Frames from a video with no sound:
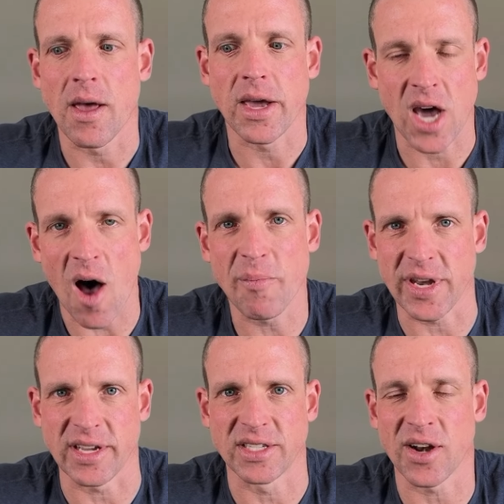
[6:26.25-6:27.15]

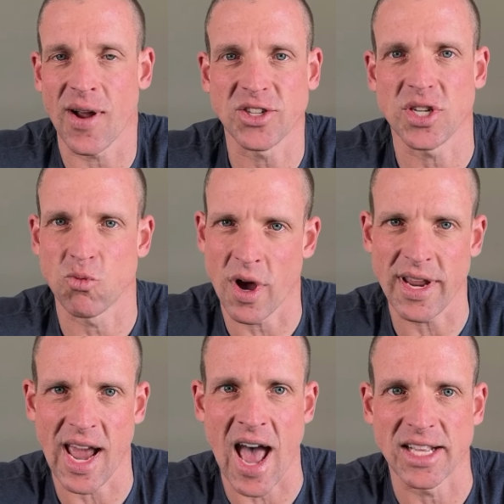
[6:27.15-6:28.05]
companies that are actually
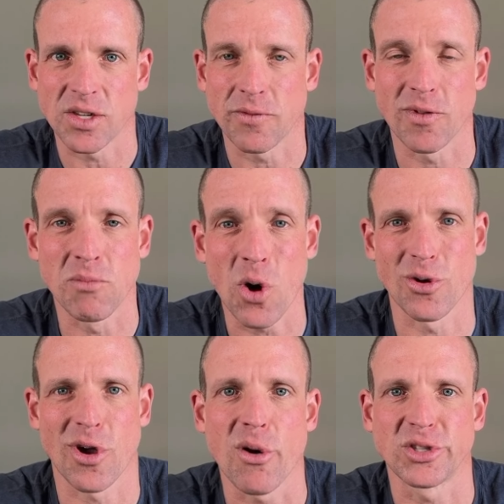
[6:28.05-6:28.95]
running ads for motor
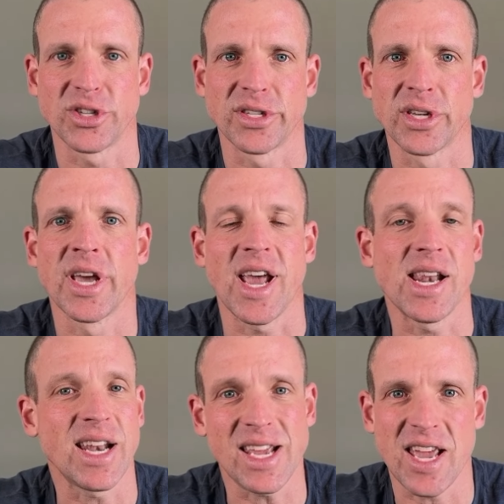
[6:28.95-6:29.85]
coaches in
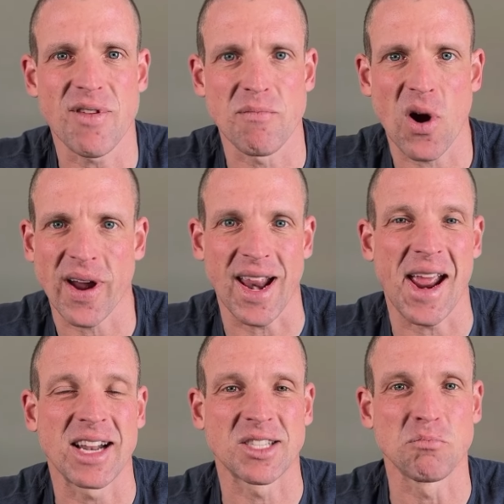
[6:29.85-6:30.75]
any given market,
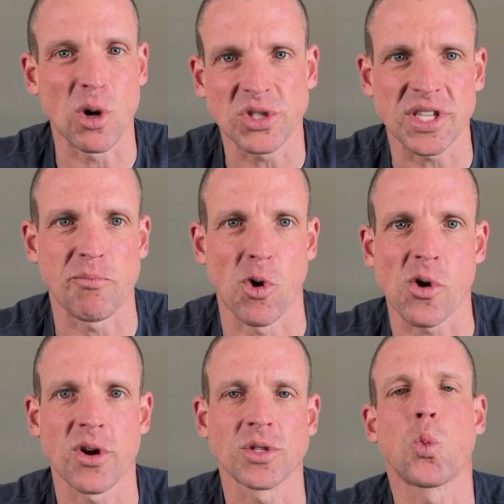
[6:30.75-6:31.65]
and it's mostly
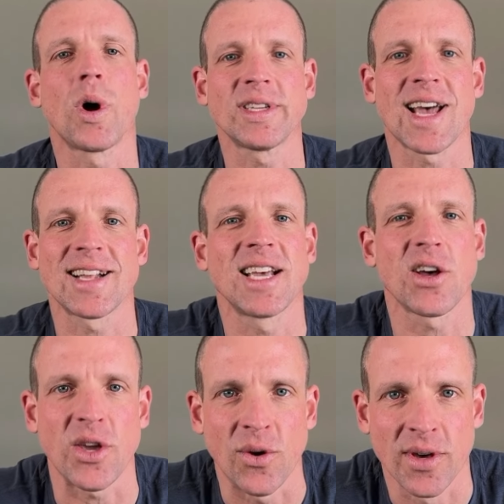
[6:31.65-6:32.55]
brokers, what does that tell
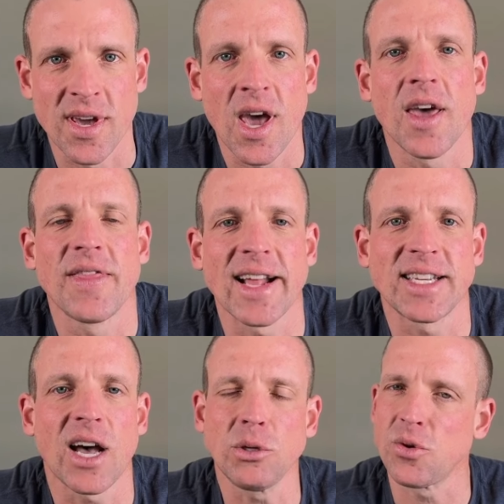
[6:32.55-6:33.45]
you? That
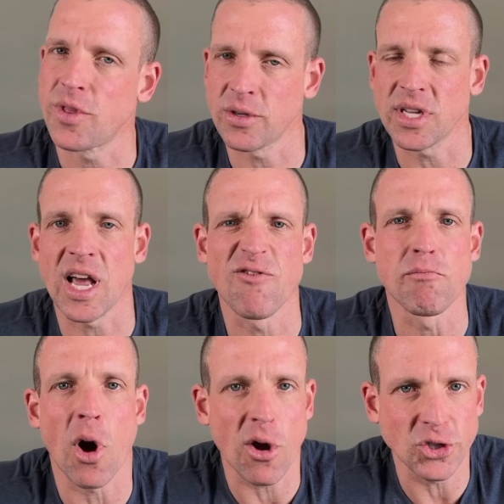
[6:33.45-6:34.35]
tells you there's enough
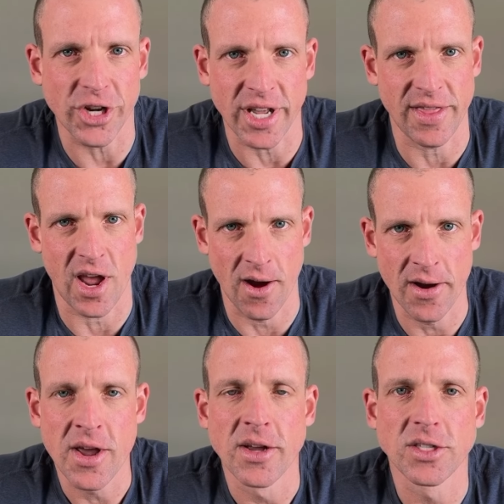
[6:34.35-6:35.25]
margin in there
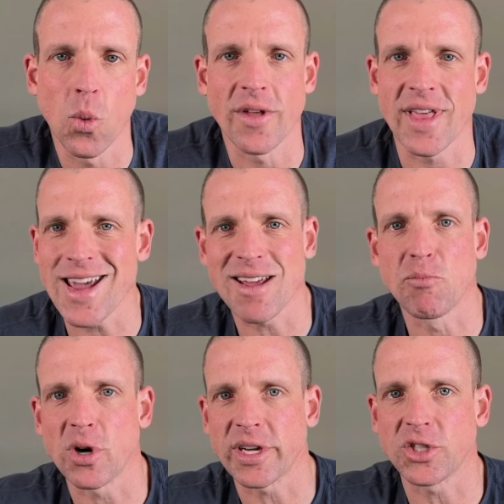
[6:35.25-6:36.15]
to where they can
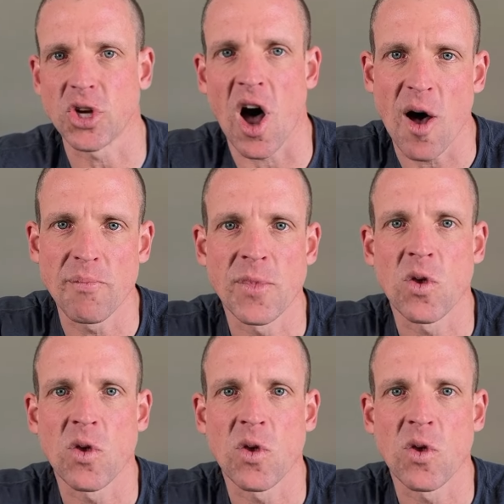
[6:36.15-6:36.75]
book a job,